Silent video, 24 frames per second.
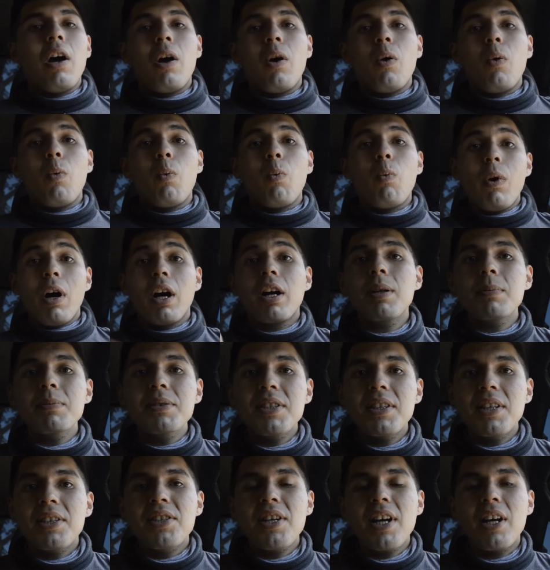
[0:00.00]
Welcome to
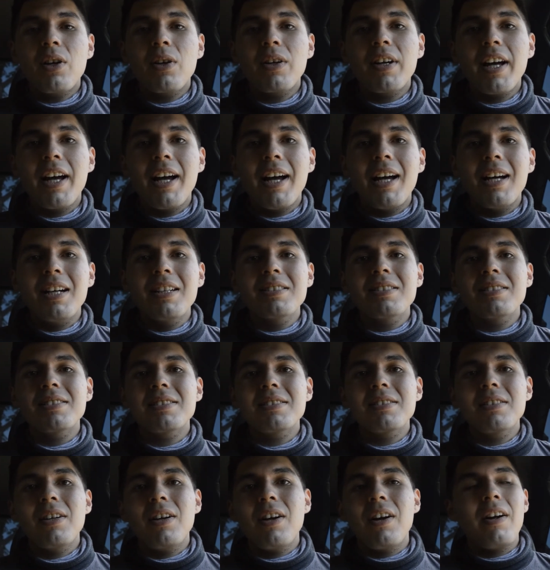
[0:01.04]
the channel, guys.
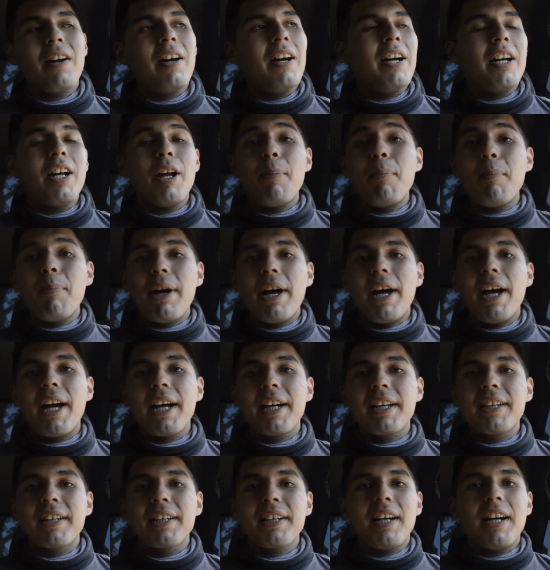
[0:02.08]
Alright, I'm back.